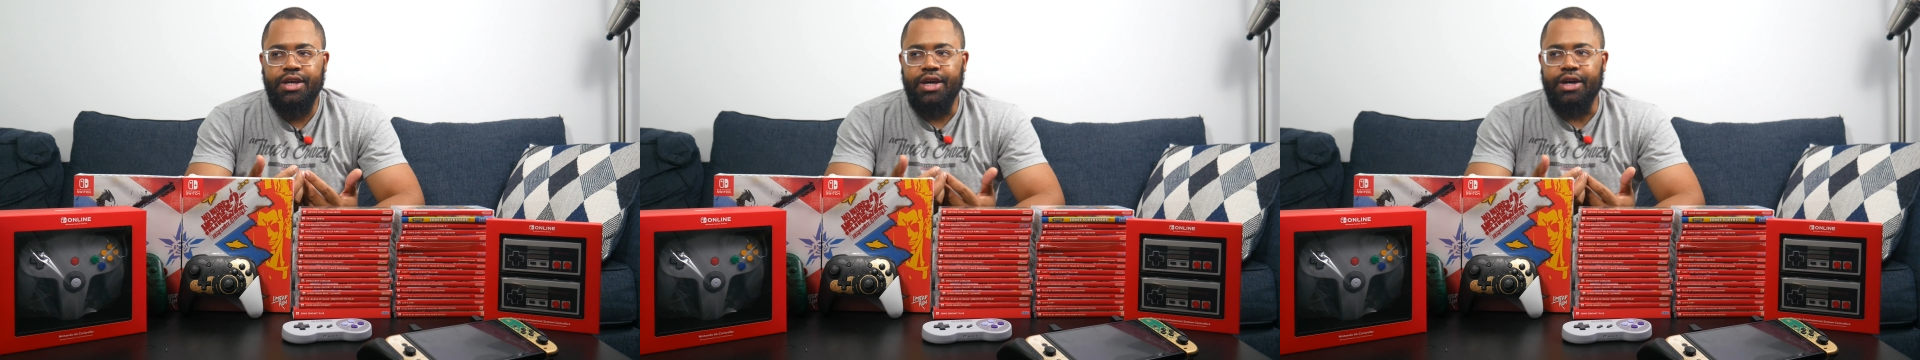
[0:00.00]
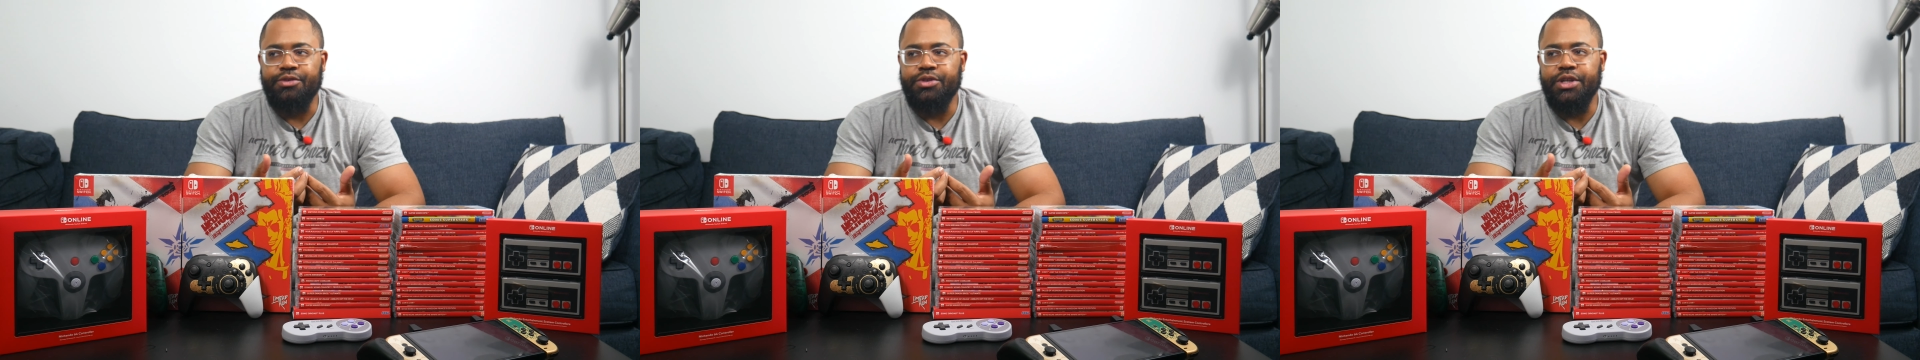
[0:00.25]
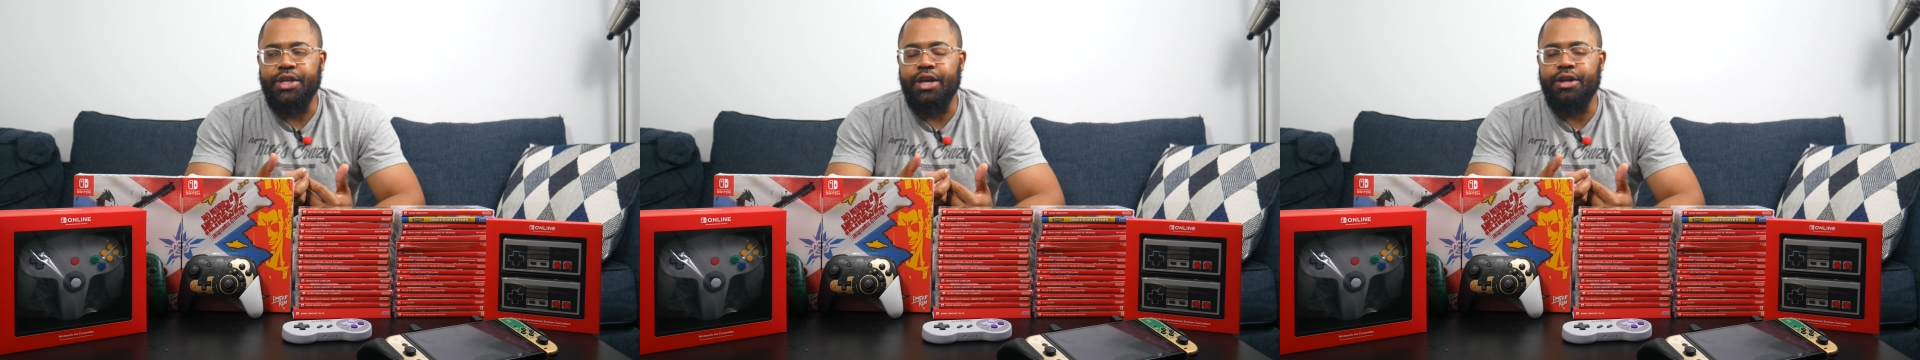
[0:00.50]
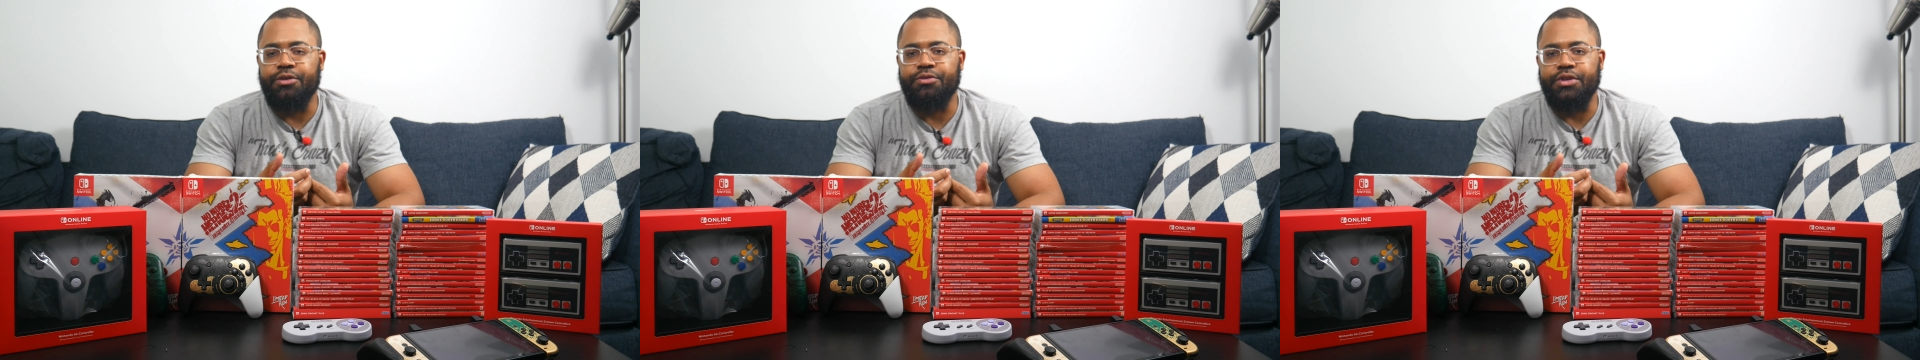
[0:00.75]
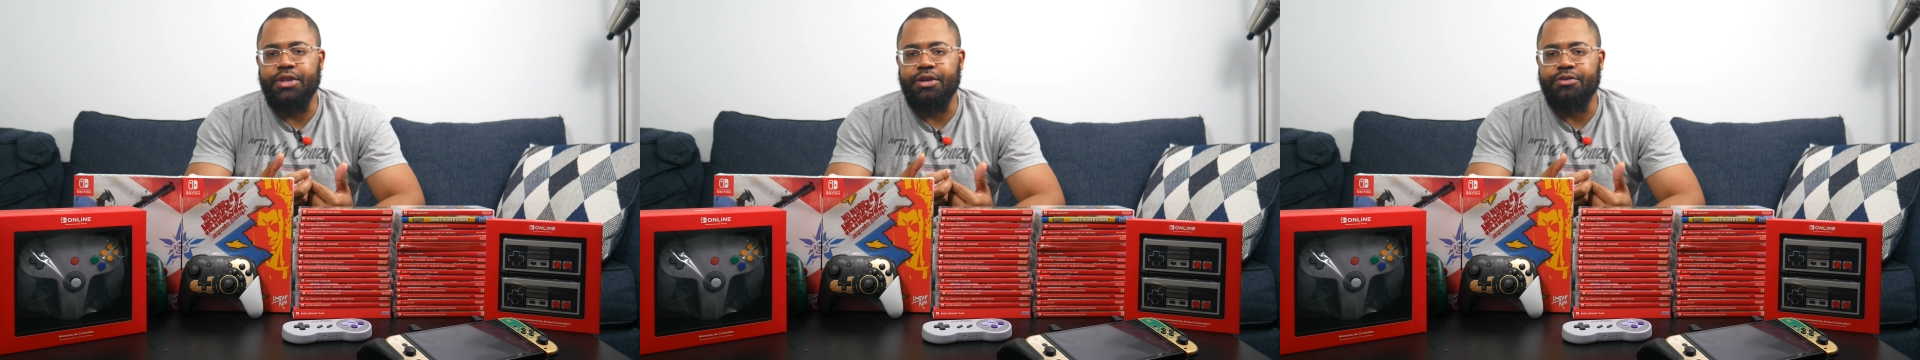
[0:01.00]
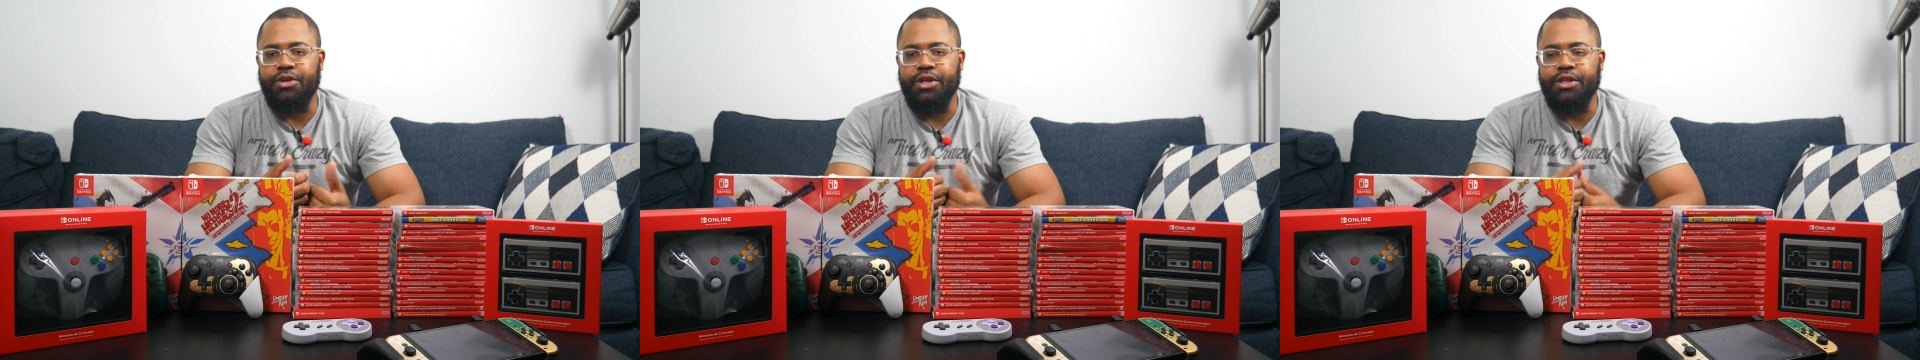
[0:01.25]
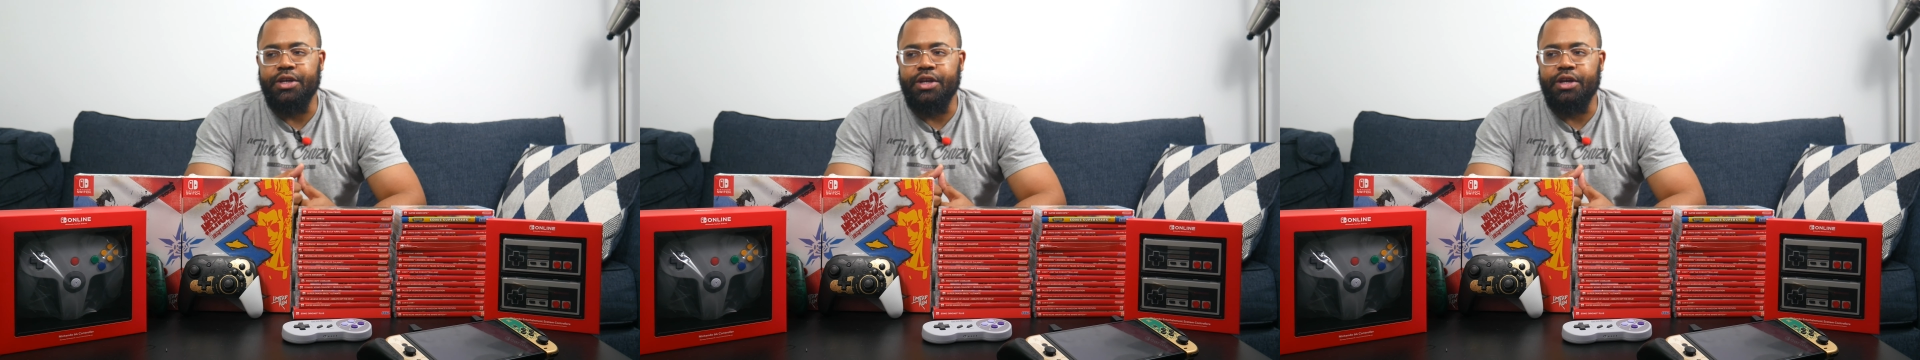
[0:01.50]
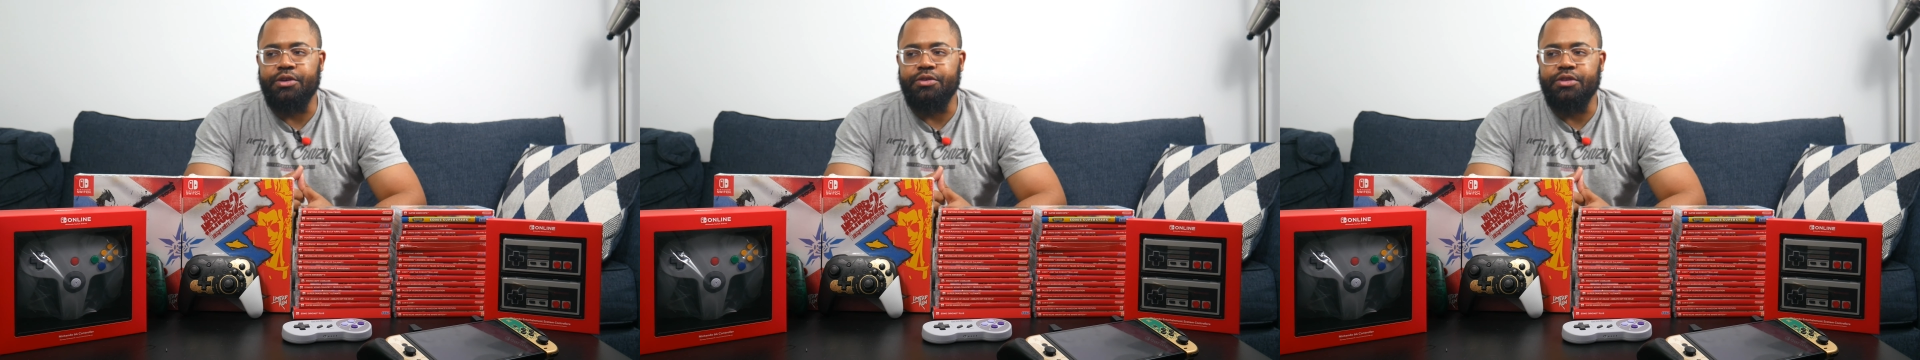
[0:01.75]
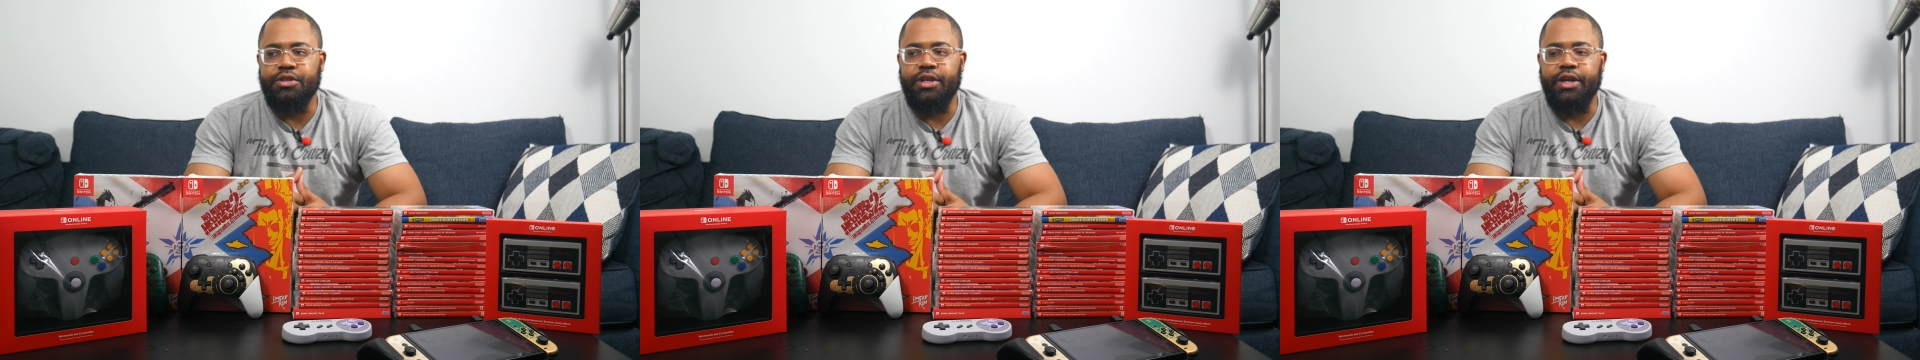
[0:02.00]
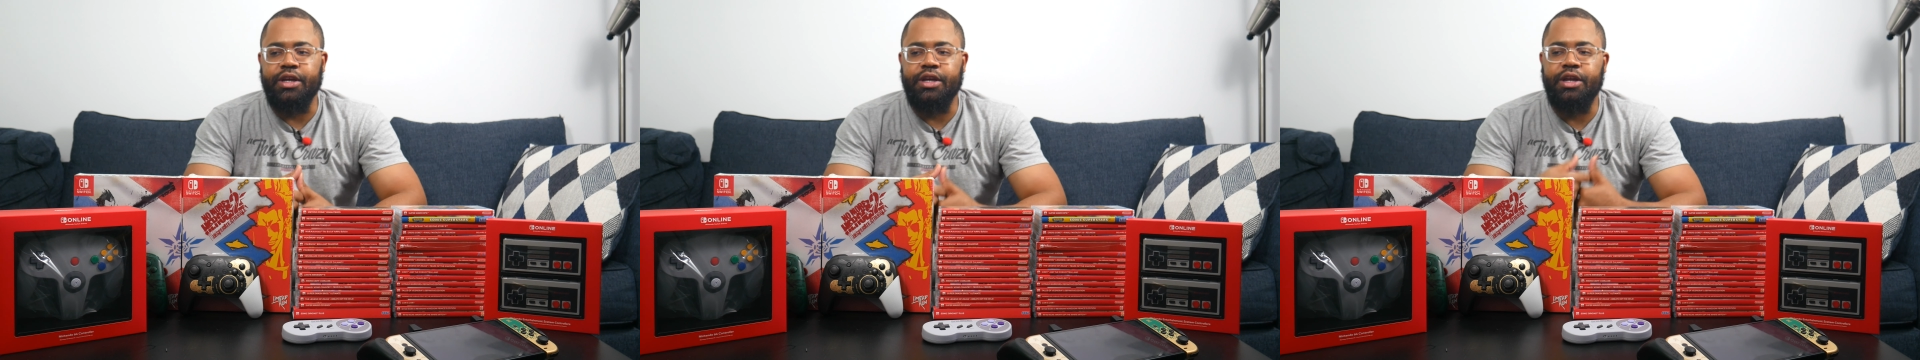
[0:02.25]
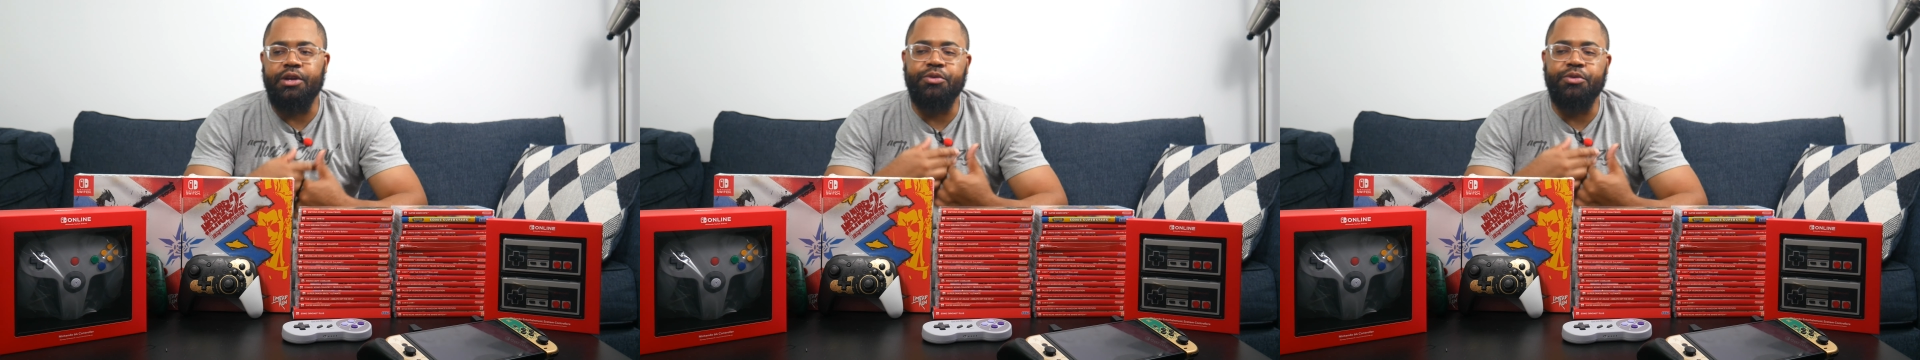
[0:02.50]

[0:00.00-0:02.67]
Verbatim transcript: I don't really care for that, right? Like I didn't